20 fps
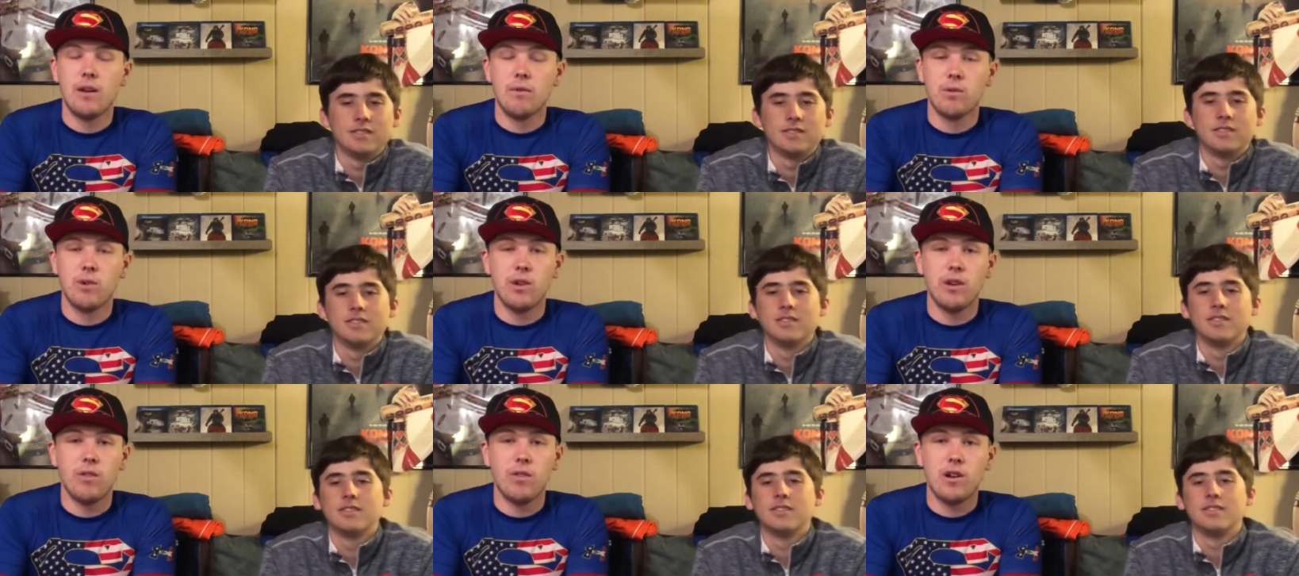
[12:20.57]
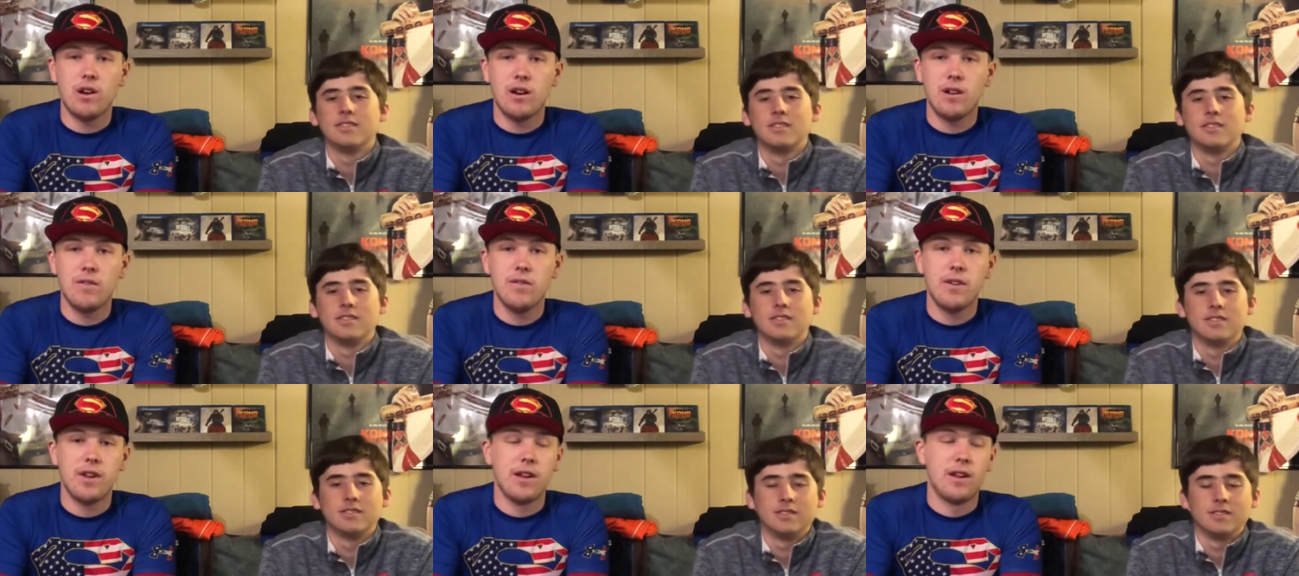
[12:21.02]
Speaker 1: I really
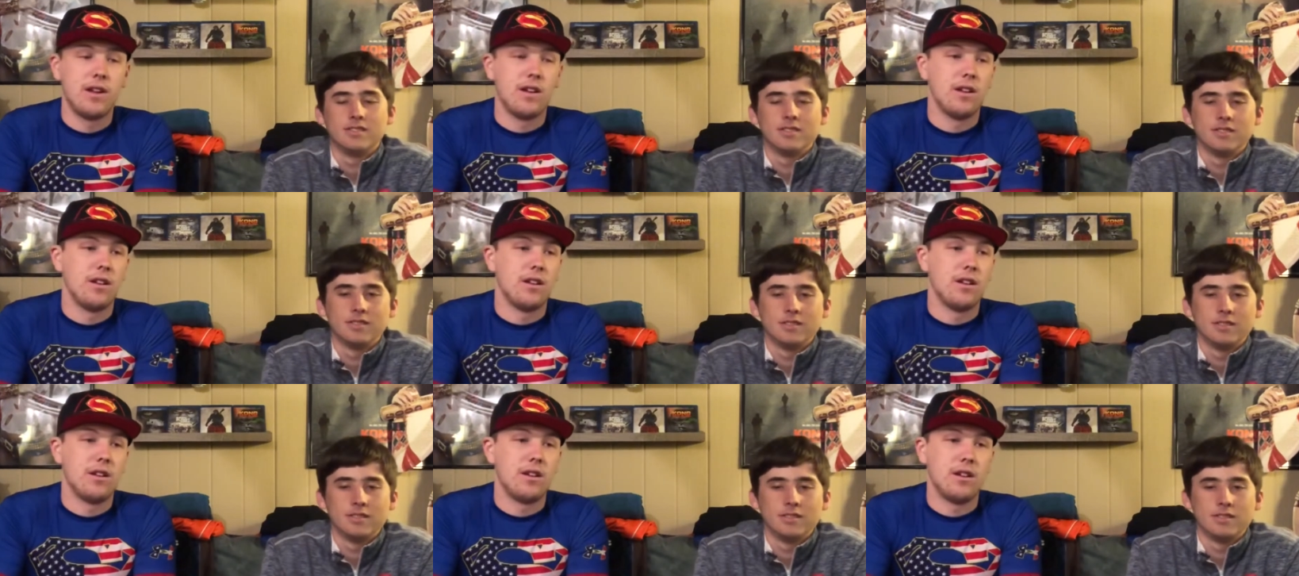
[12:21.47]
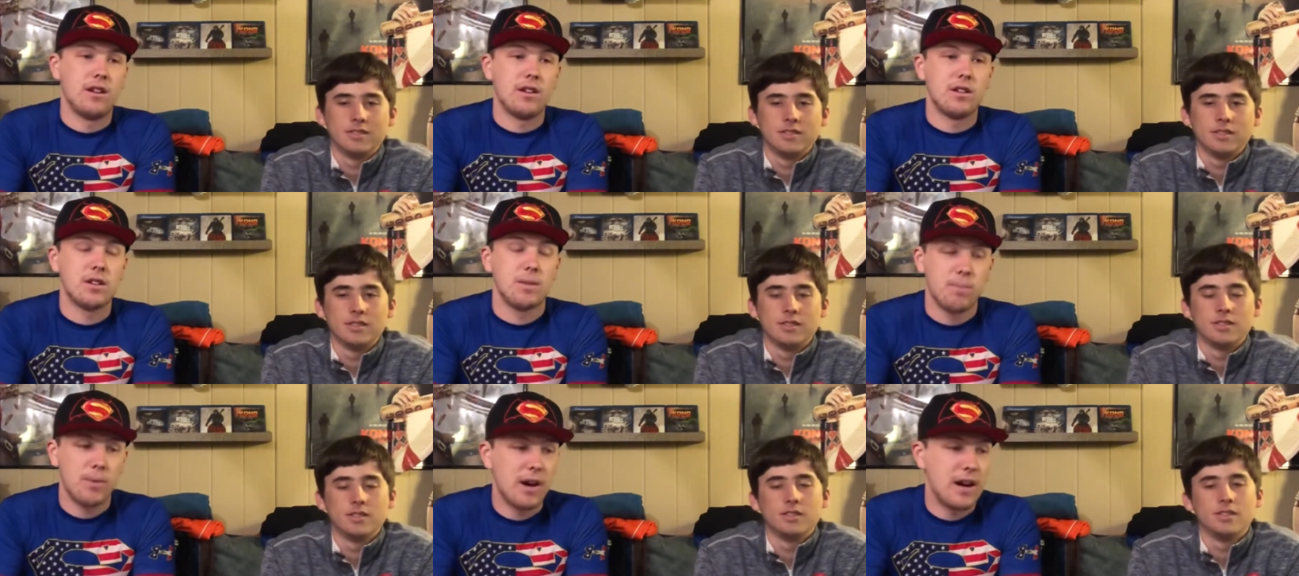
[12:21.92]
loved.
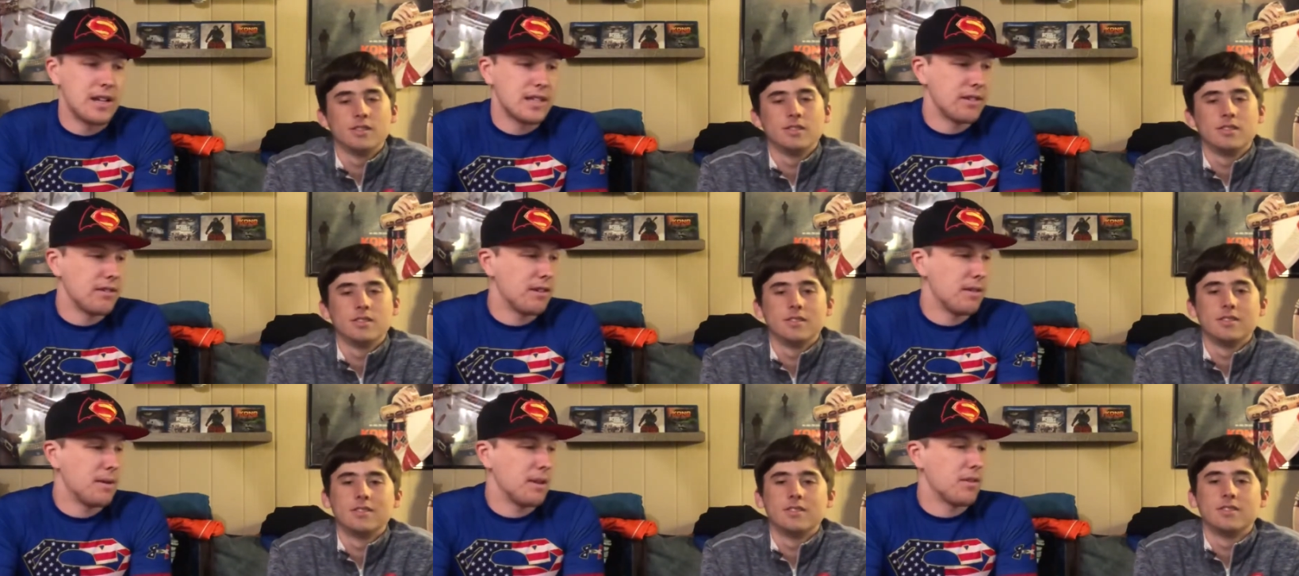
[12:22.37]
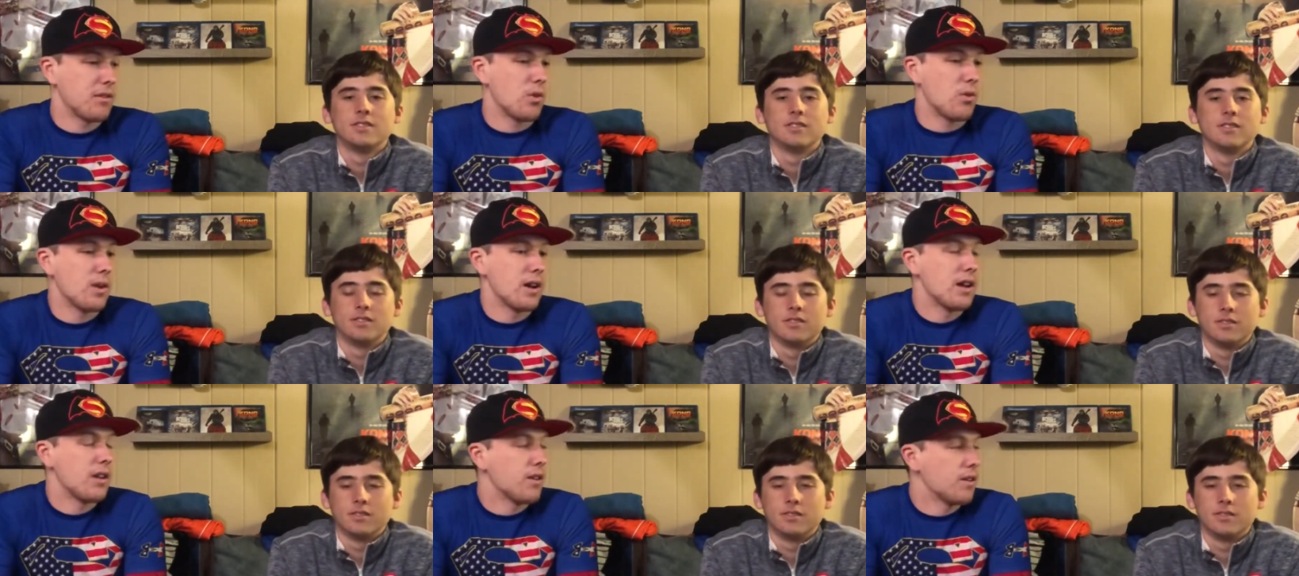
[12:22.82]
Uh, surprisingly, I mean,
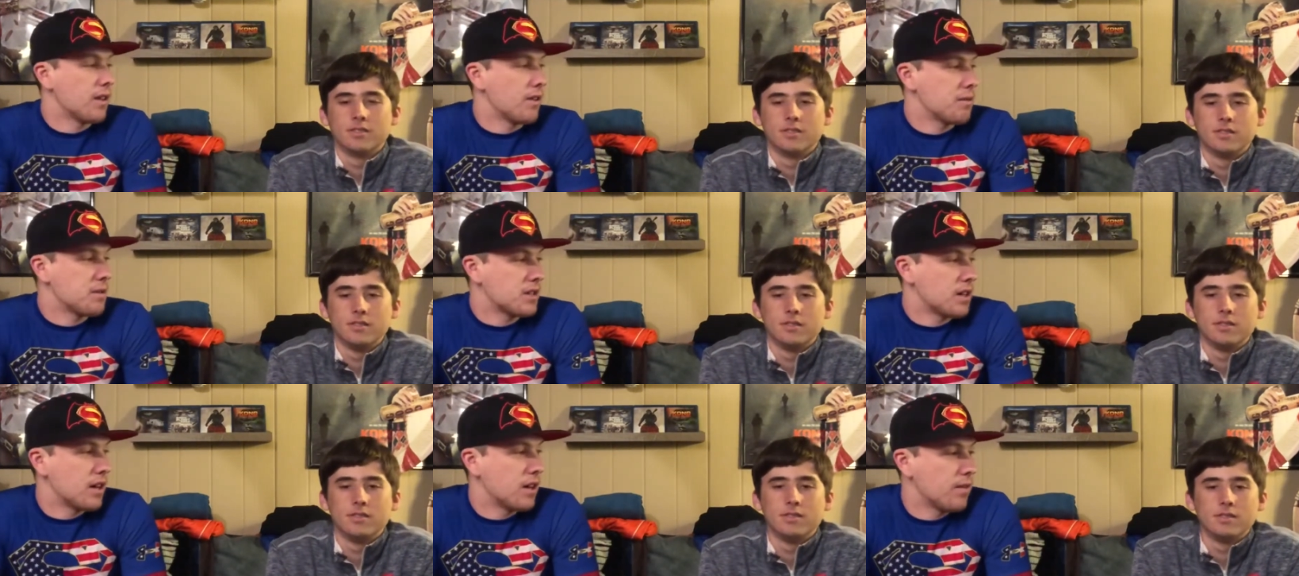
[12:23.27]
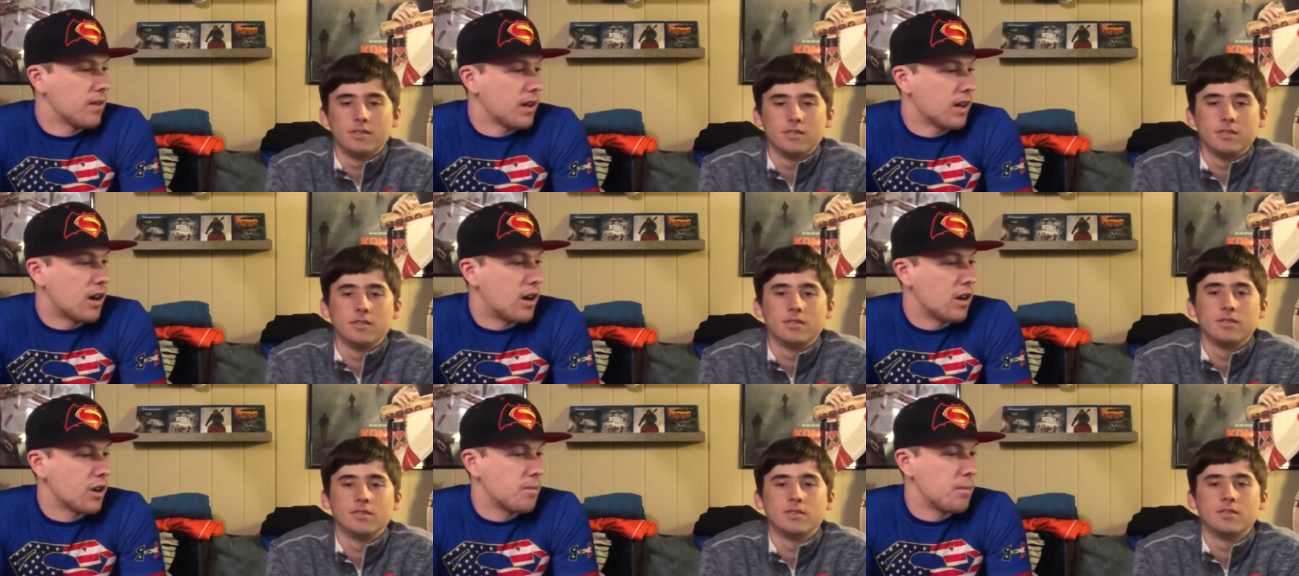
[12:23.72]
going in, it was kind of
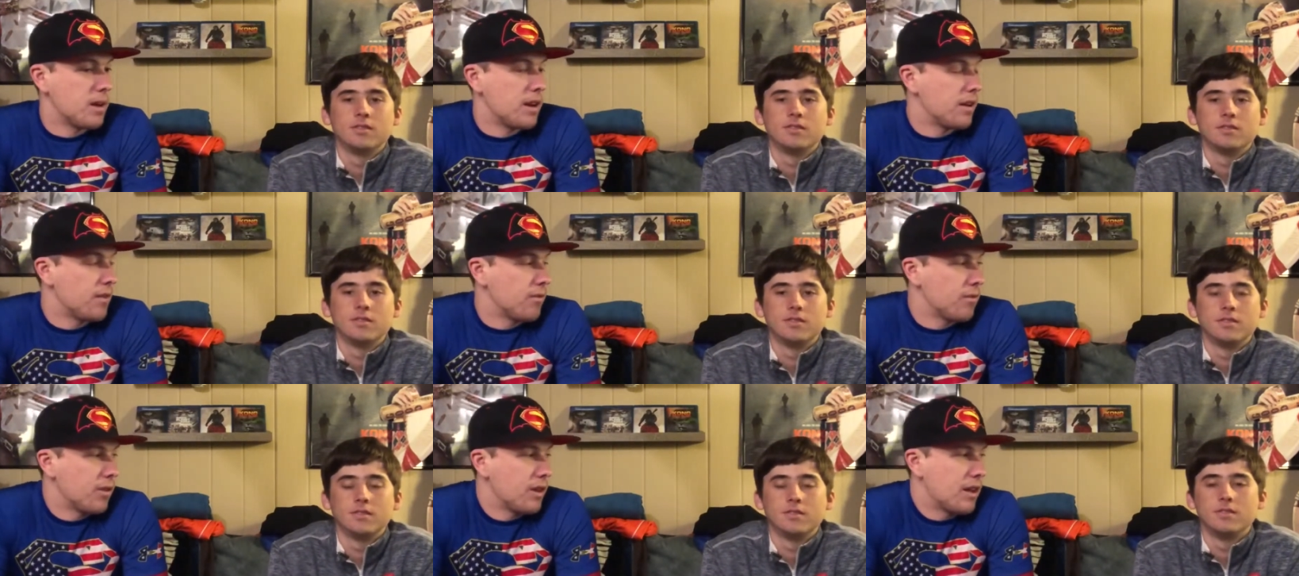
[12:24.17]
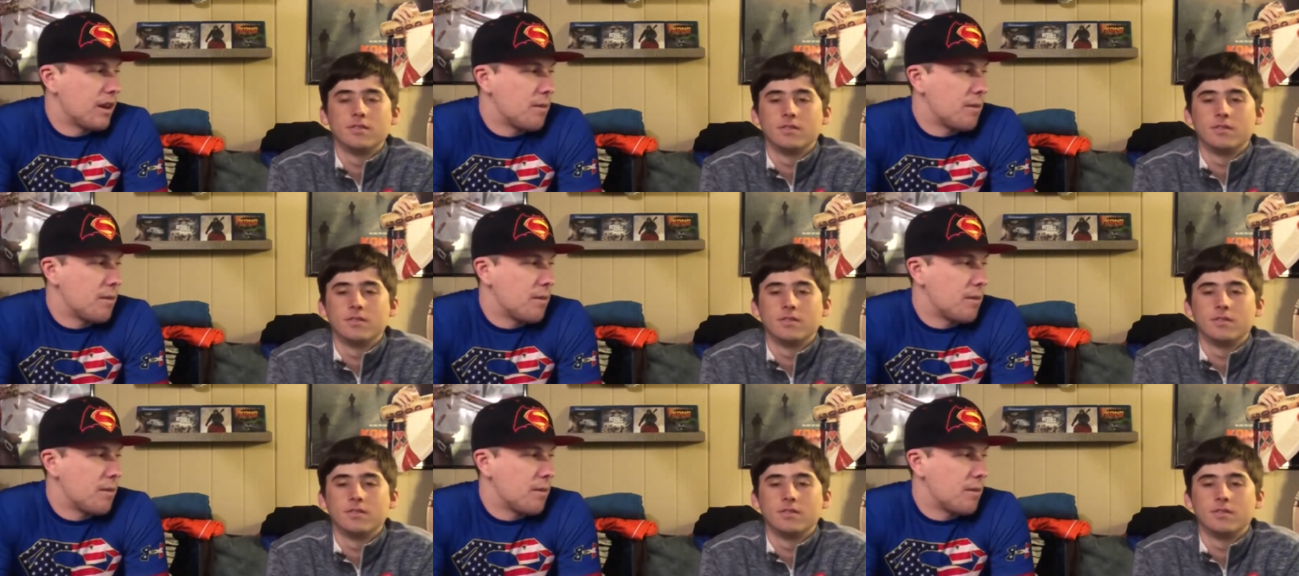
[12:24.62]
like Aquaman. I didn't really,